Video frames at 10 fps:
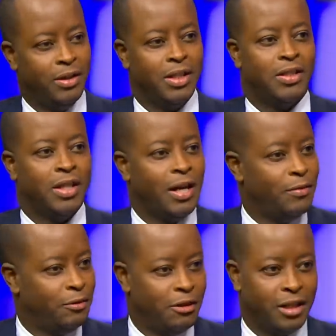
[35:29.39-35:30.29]
you got
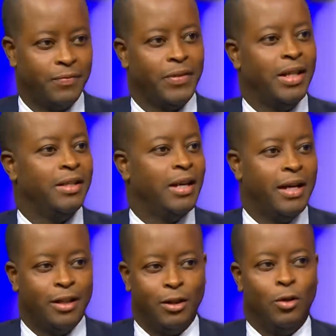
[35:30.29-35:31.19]
Stan Verrett, and
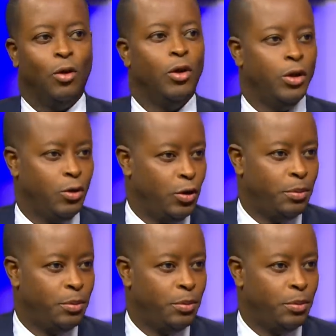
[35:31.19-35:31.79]
I could go on and on.